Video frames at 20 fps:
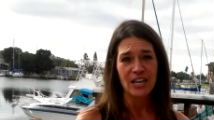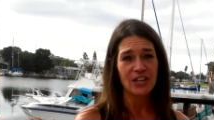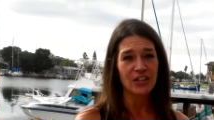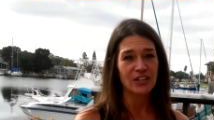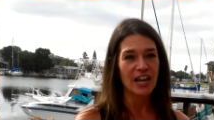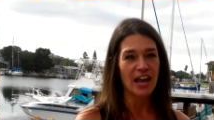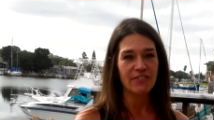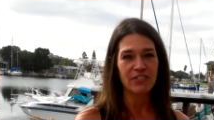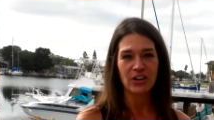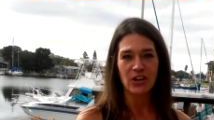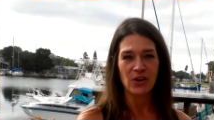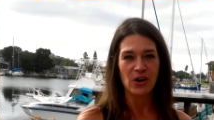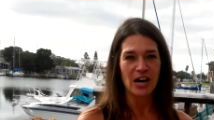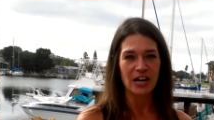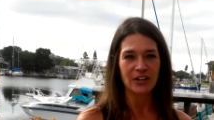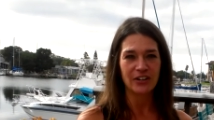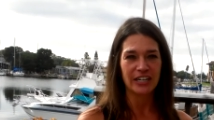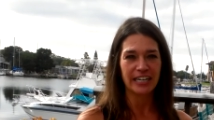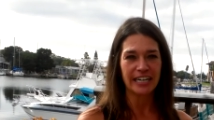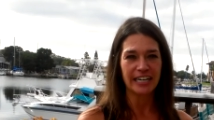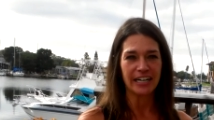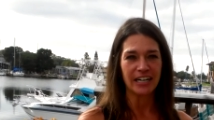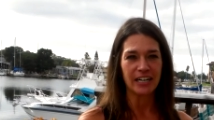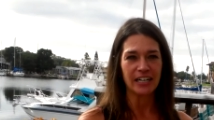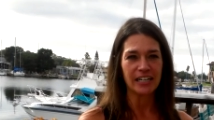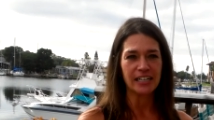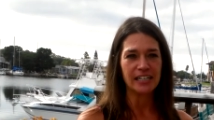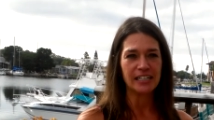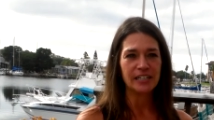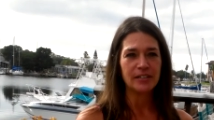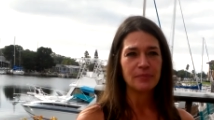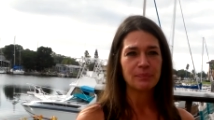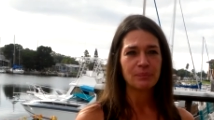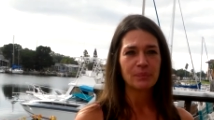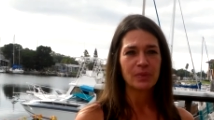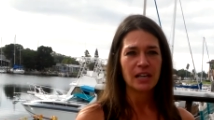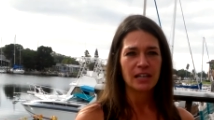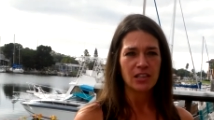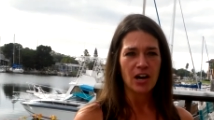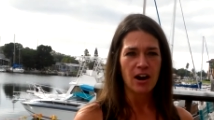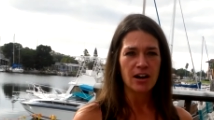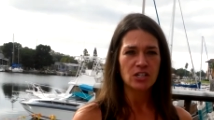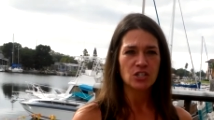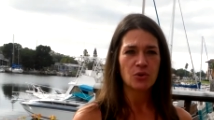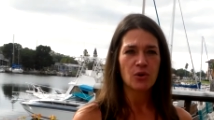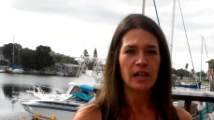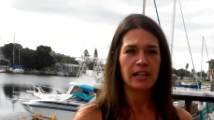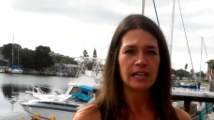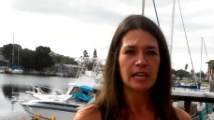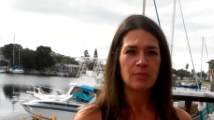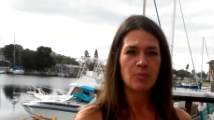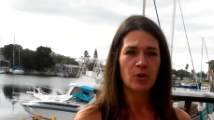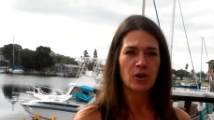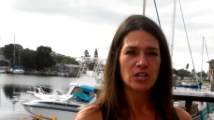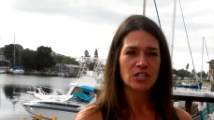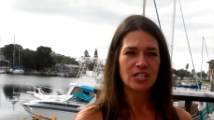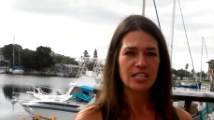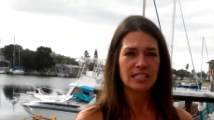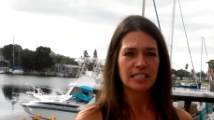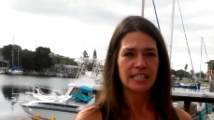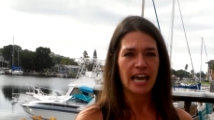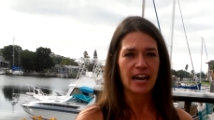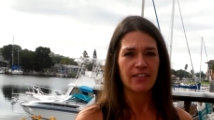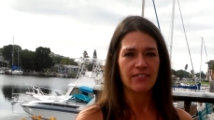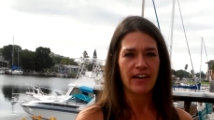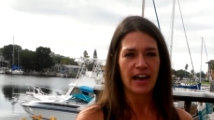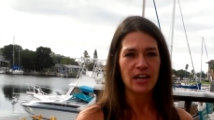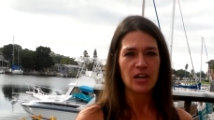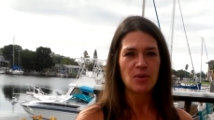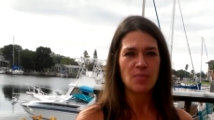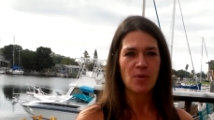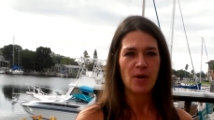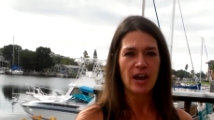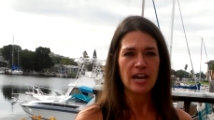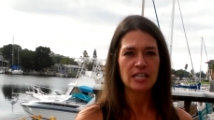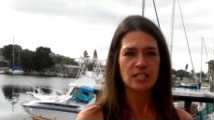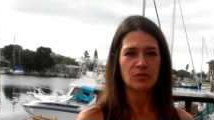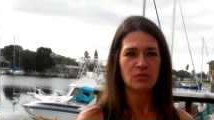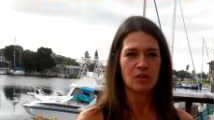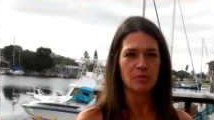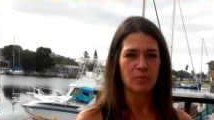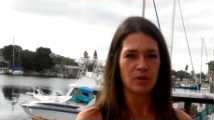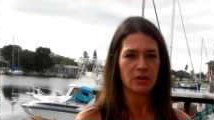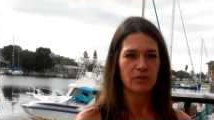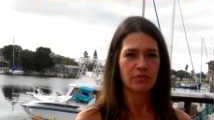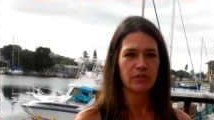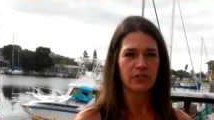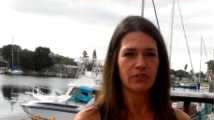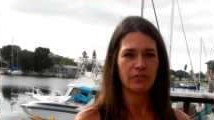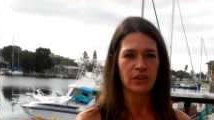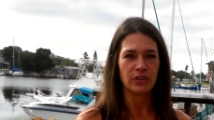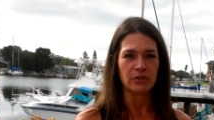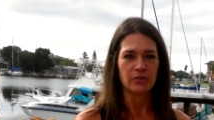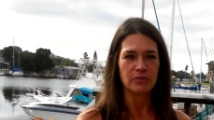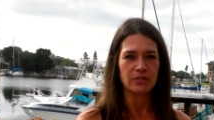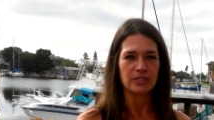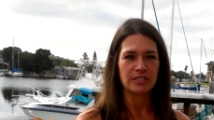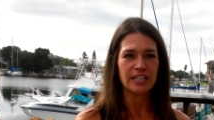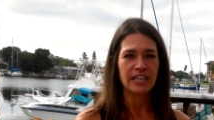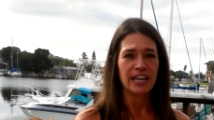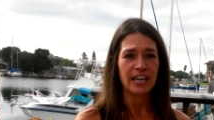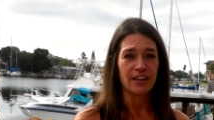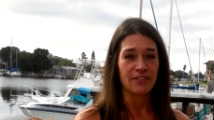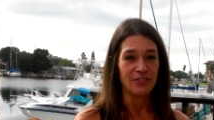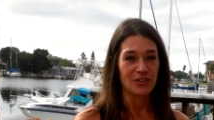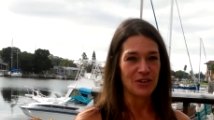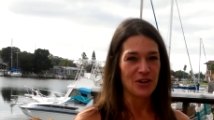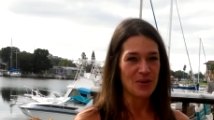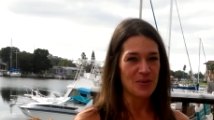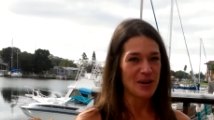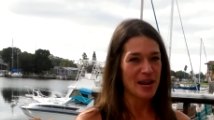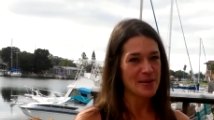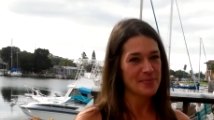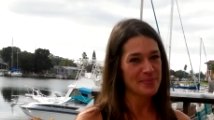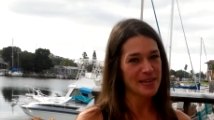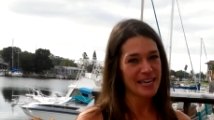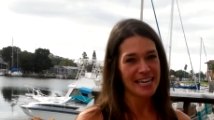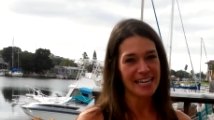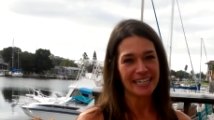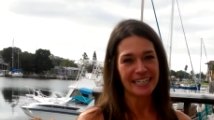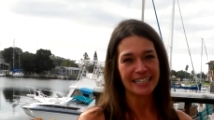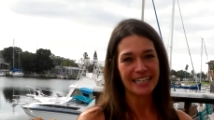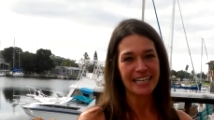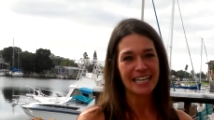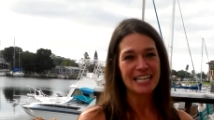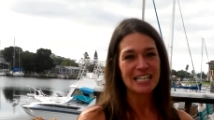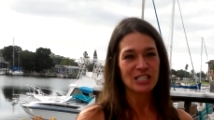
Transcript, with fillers: You'll never go hungry here. Large quality portions at a value price with beautiful views, if you know what I mean.